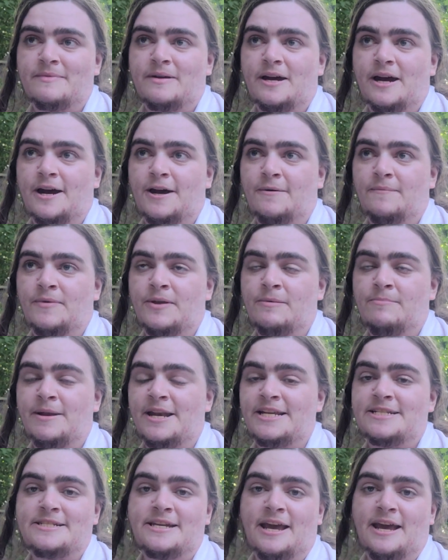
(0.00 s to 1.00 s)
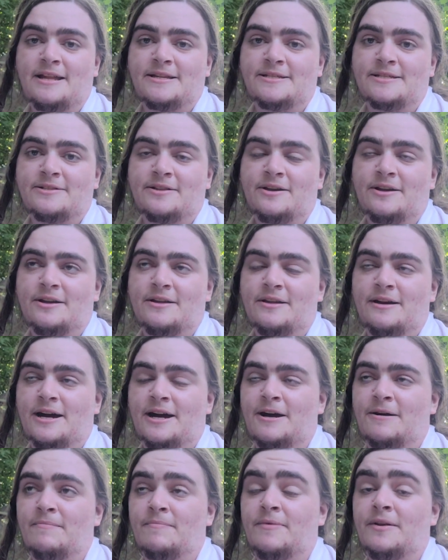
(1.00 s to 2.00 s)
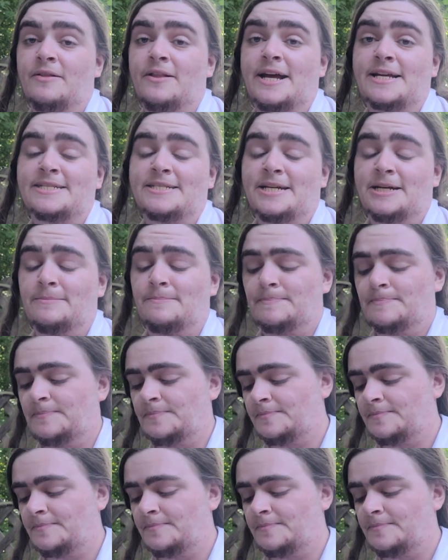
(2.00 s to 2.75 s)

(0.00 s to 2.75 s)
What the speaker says: the mini skeins last time.